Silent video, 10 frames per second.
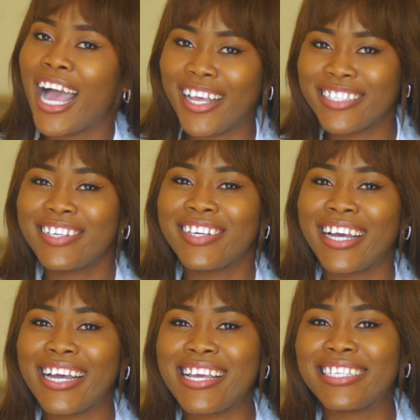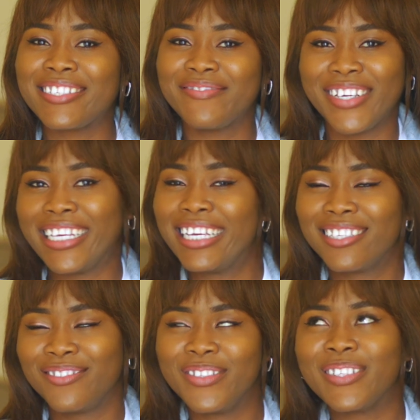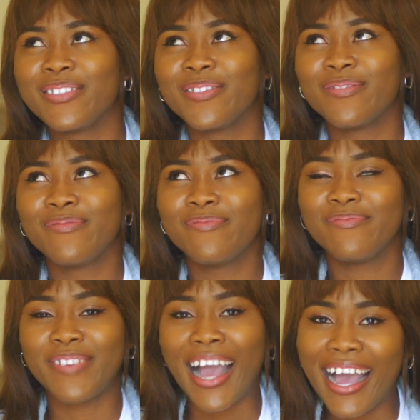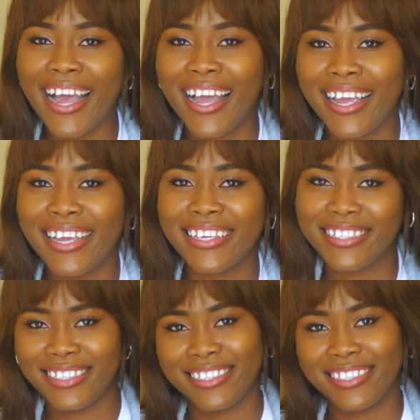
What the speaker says: I'll see you guys in my next video. Bye.